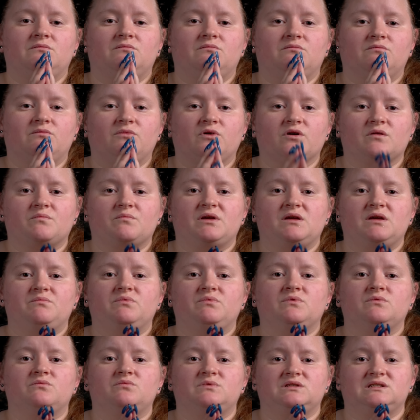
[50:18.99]
more
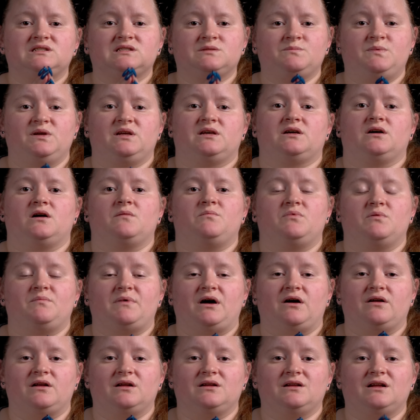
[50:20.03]
people would speak up
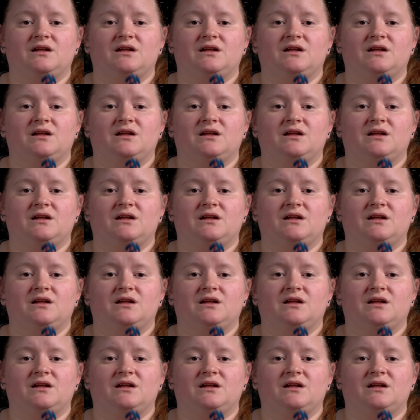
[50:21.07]
about it.